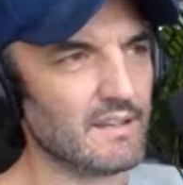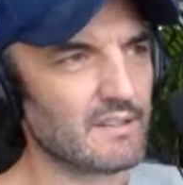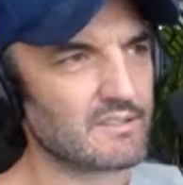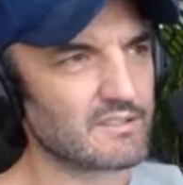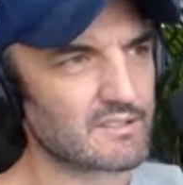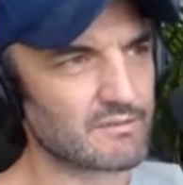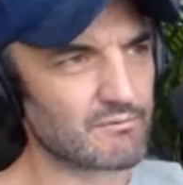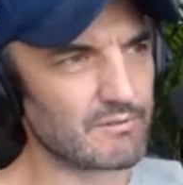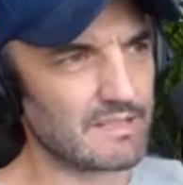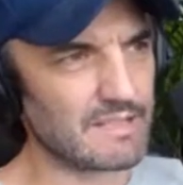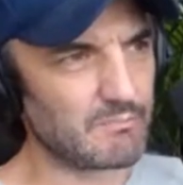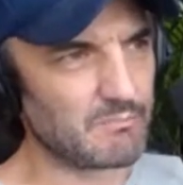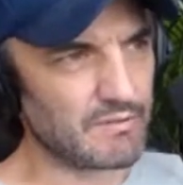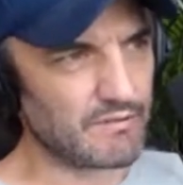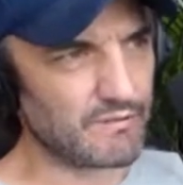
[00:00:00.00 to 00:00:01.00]
Just really
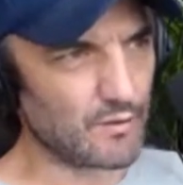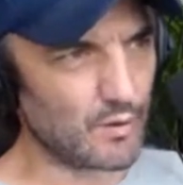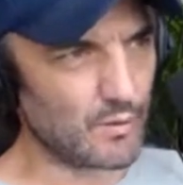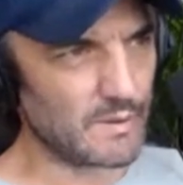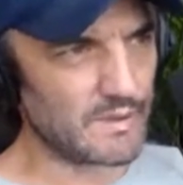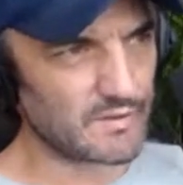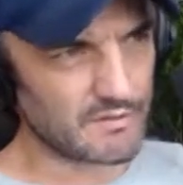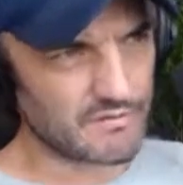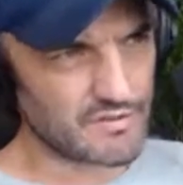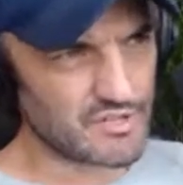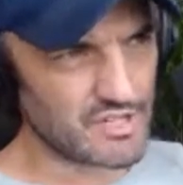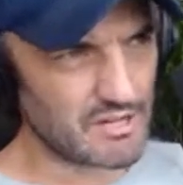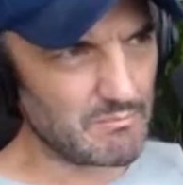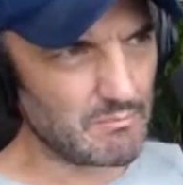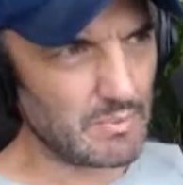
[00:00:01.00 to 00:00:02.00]
before we sort of
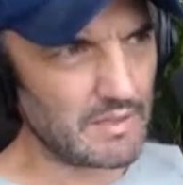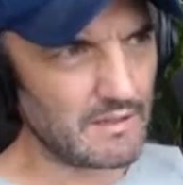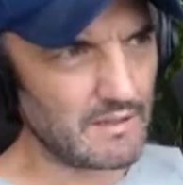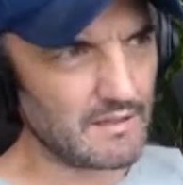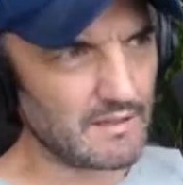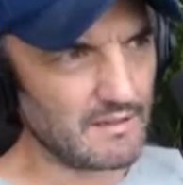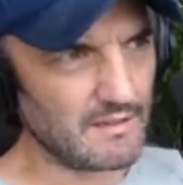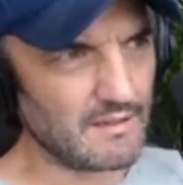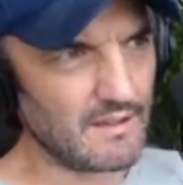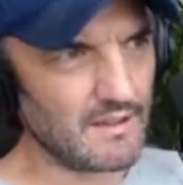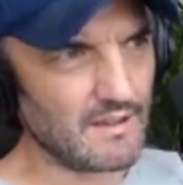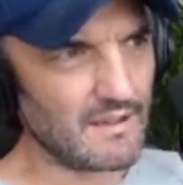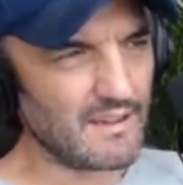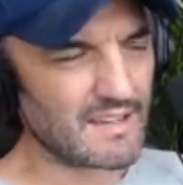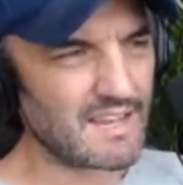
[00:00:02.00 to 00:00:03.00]
jump in,
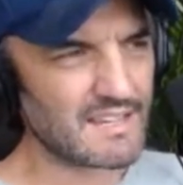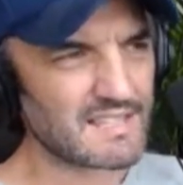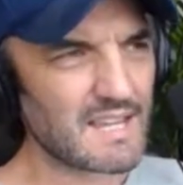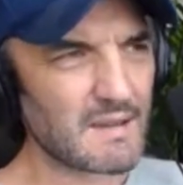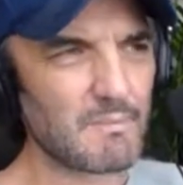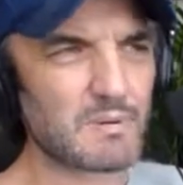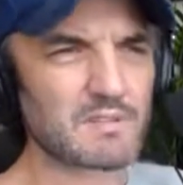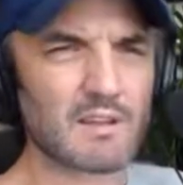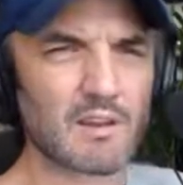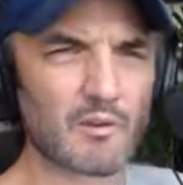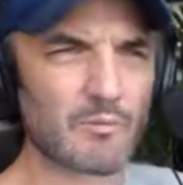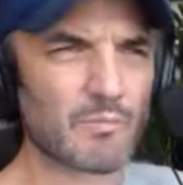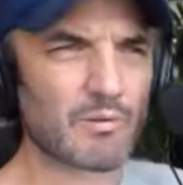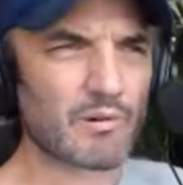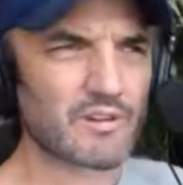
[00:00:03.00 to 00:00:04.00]
I guess that puts a lot
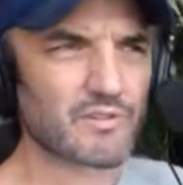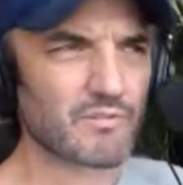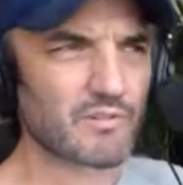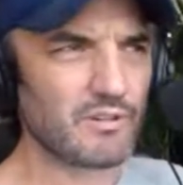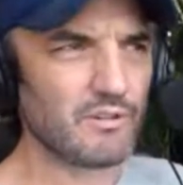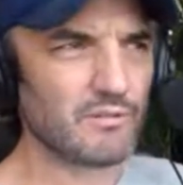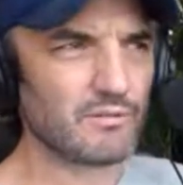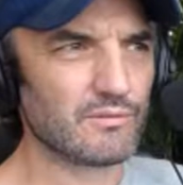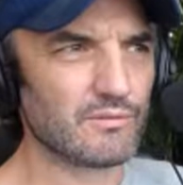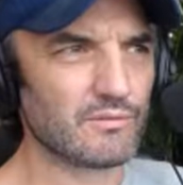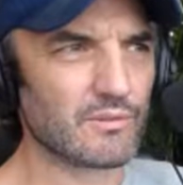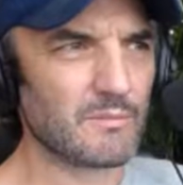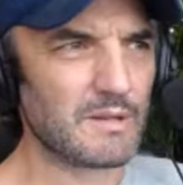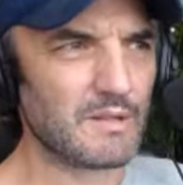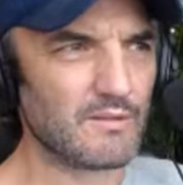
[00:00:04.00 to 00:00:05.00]
of pressure on you.
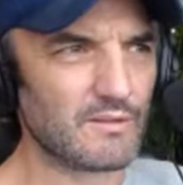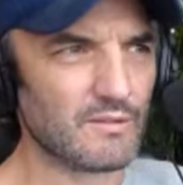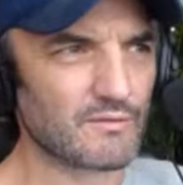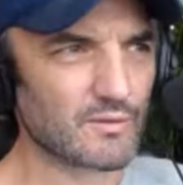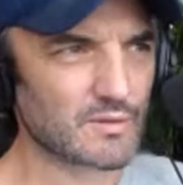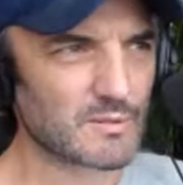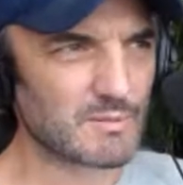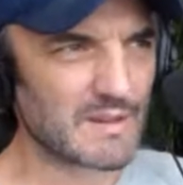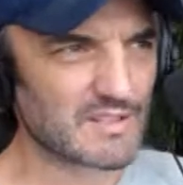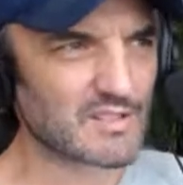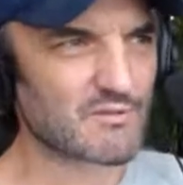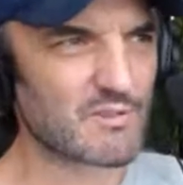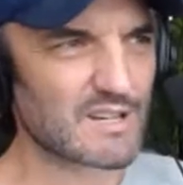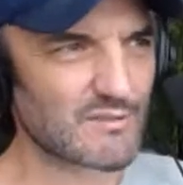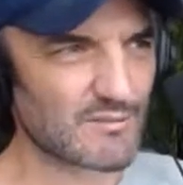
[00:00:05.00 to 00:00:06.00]
I mean, you've talked about the
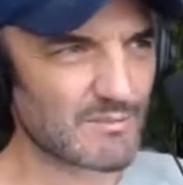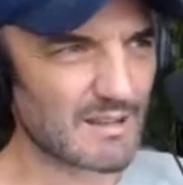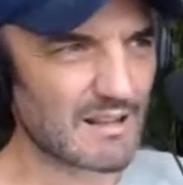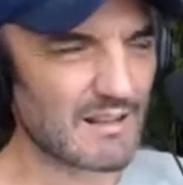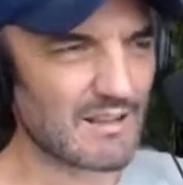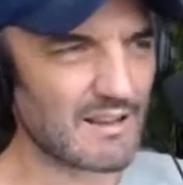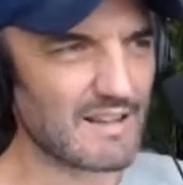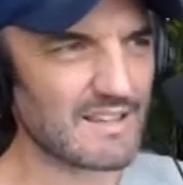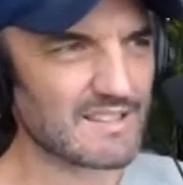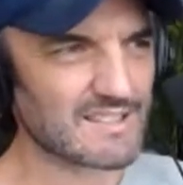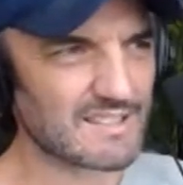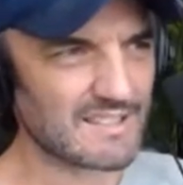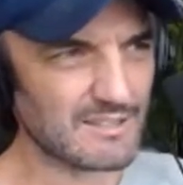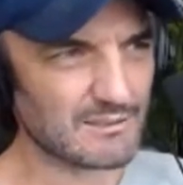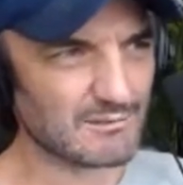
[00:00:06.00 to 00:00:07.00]
stress from the clients
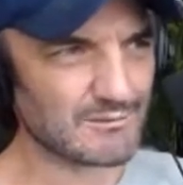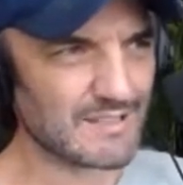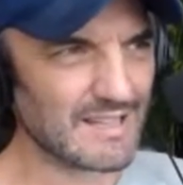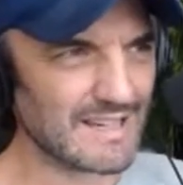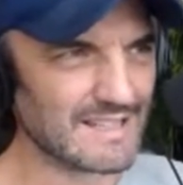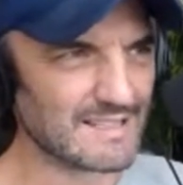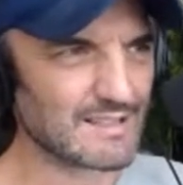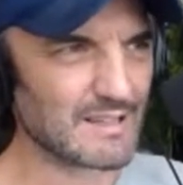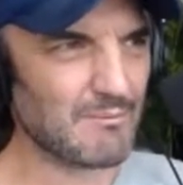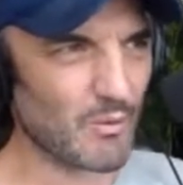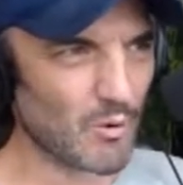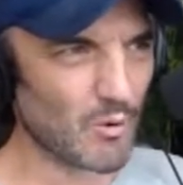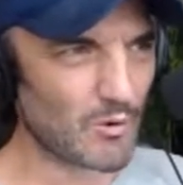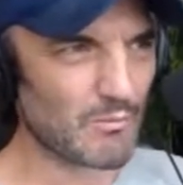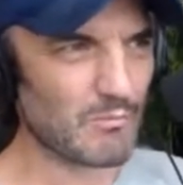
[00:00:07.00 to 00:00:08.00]
in the old days, like
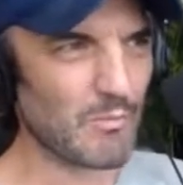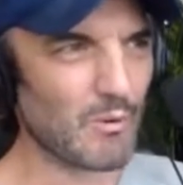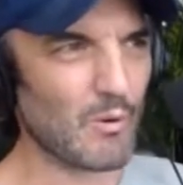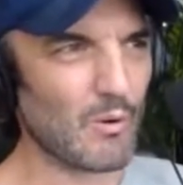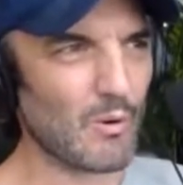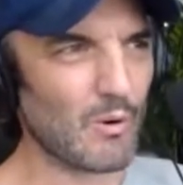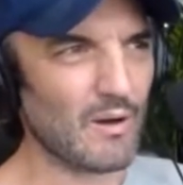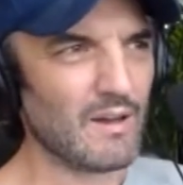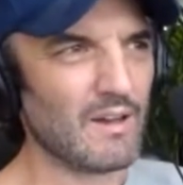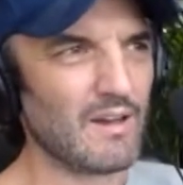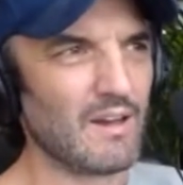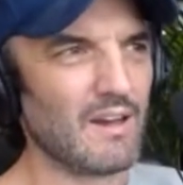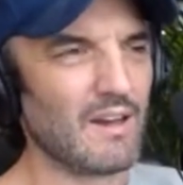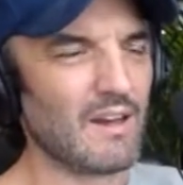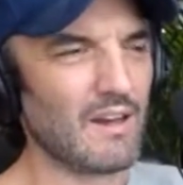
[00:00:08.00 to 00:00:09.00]
more and more
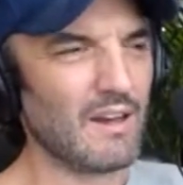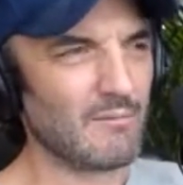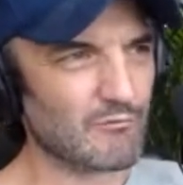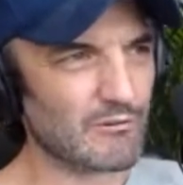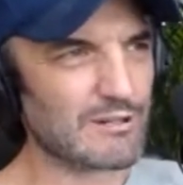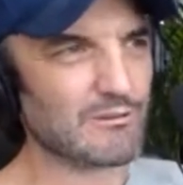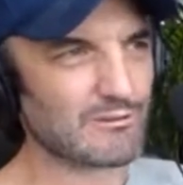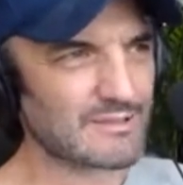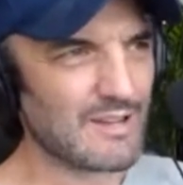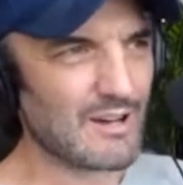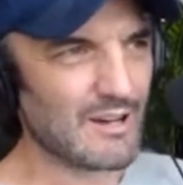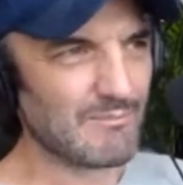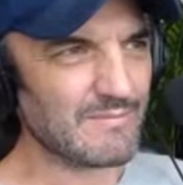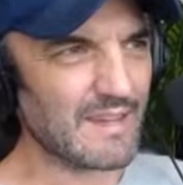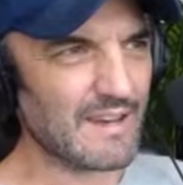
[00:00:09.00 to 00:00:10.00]

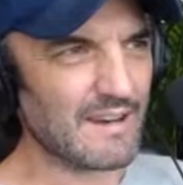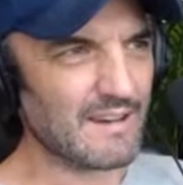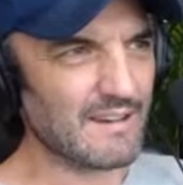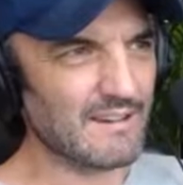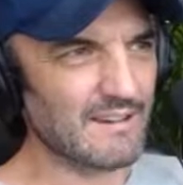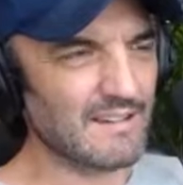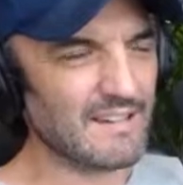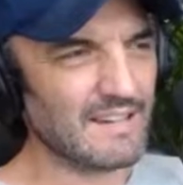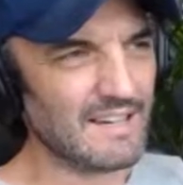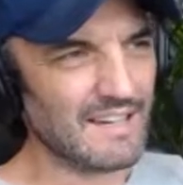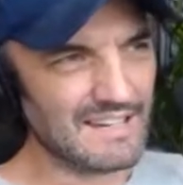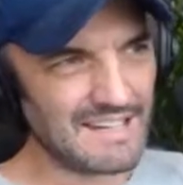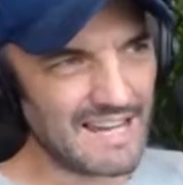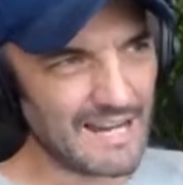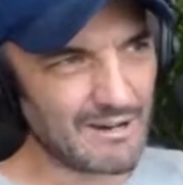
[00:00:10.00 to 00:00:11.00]
real-time data,
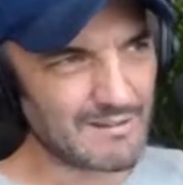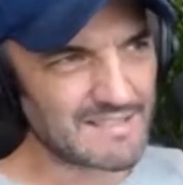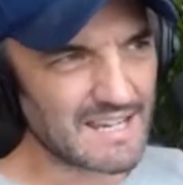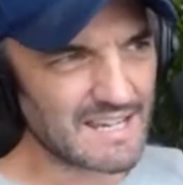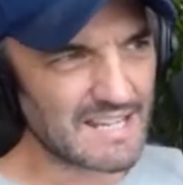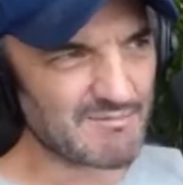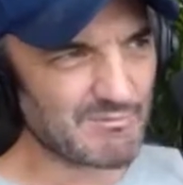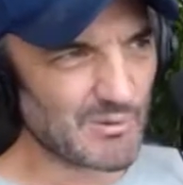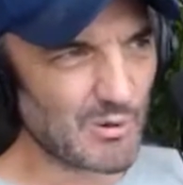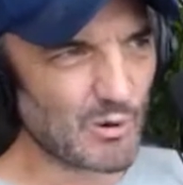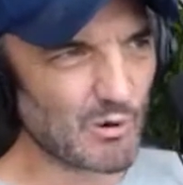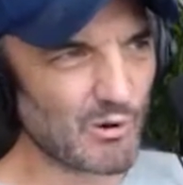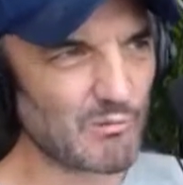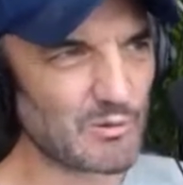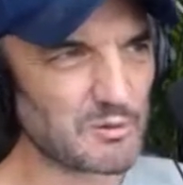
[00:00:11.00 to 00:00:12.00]
and now it's getting
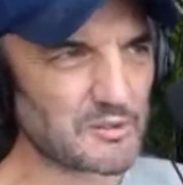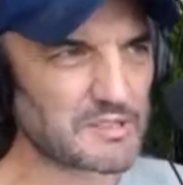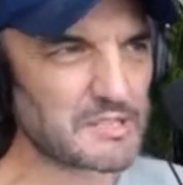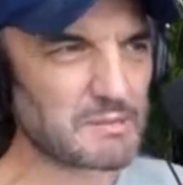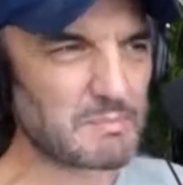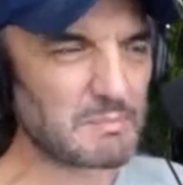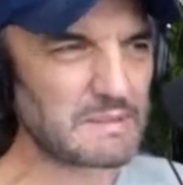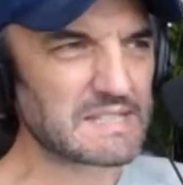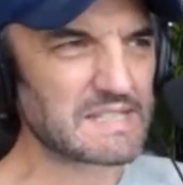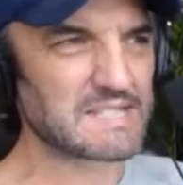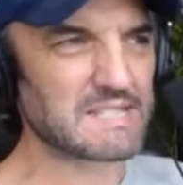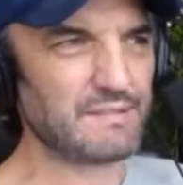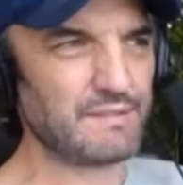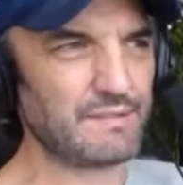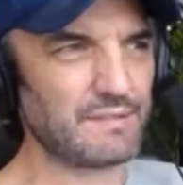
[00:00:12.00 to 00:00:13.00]
more and more
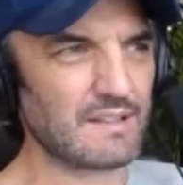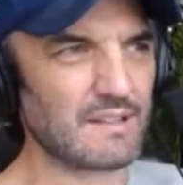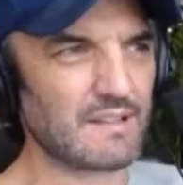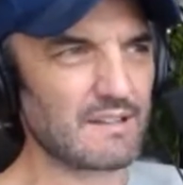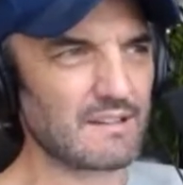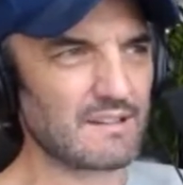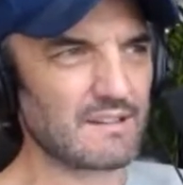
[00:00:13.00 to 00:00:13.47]
specific.